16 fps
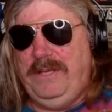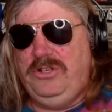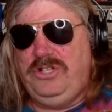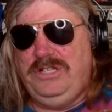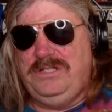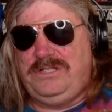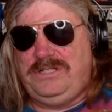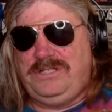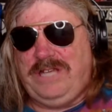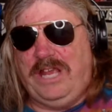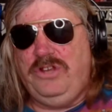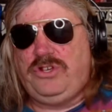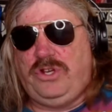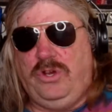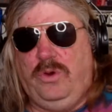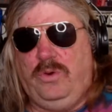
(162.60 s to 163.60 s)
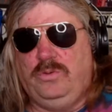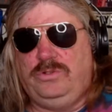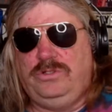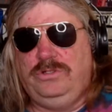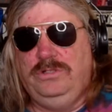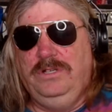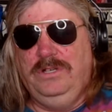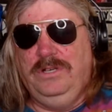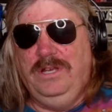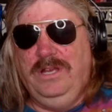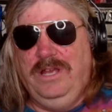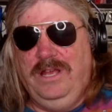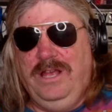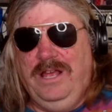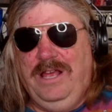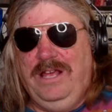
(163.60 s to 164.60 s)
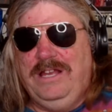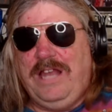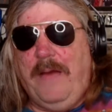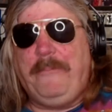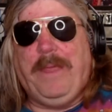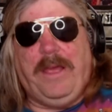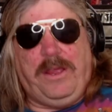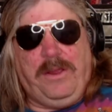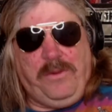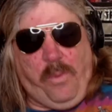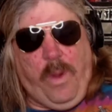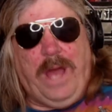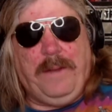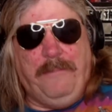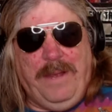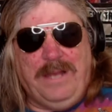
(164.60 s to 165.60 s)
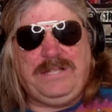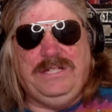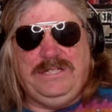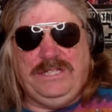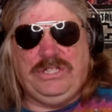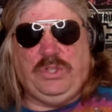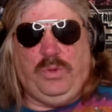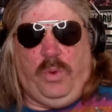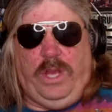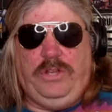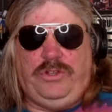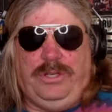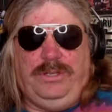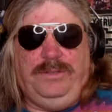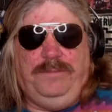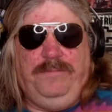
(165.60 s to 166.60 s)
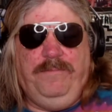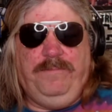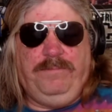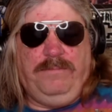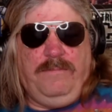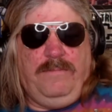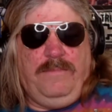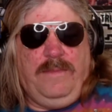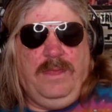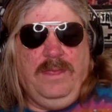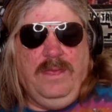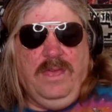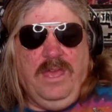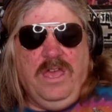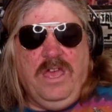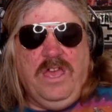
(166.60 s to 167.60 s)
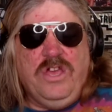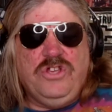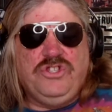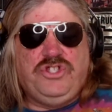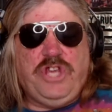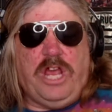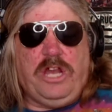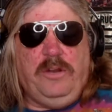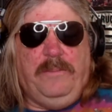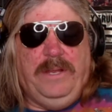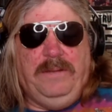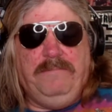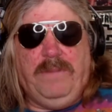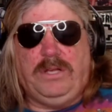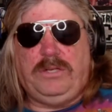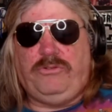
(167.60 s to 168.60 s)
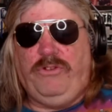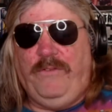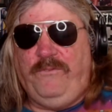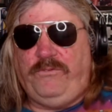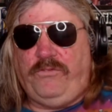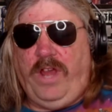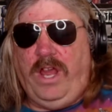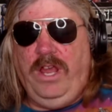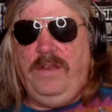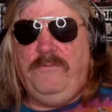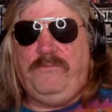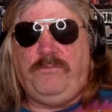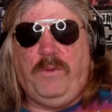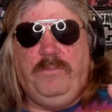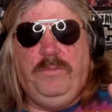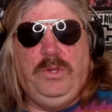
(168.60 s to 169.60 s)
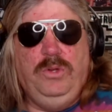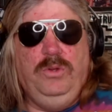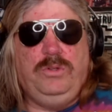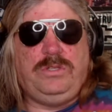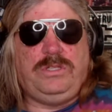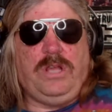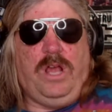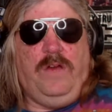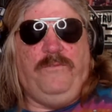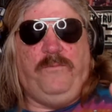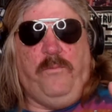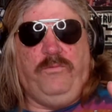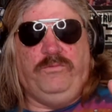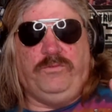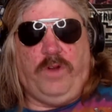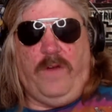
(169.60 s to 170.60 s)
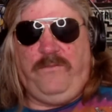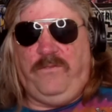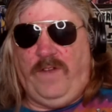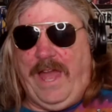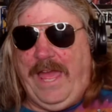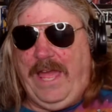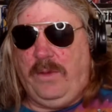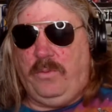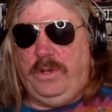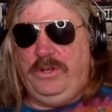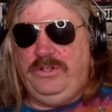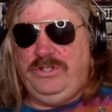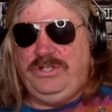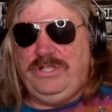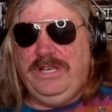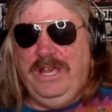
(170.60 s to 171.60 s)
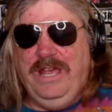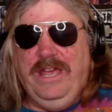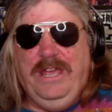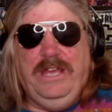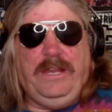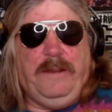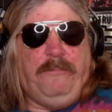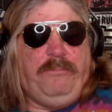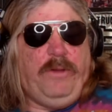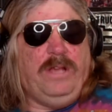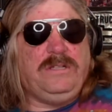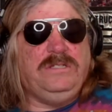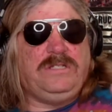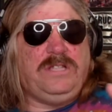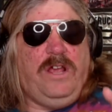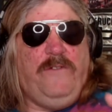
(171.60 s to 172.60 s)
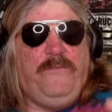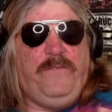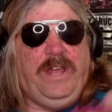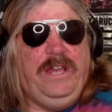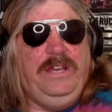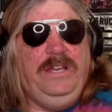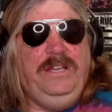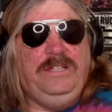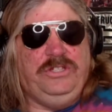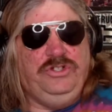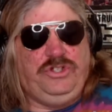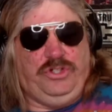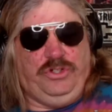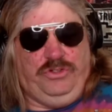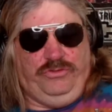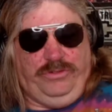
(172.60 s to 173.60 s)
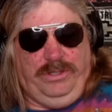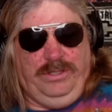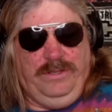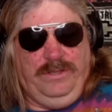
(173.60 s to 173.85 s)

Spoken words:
stagecoach. That'd be quite a messy situation. Gentlemen must refrain from use of rough language in the presence of ladies and children.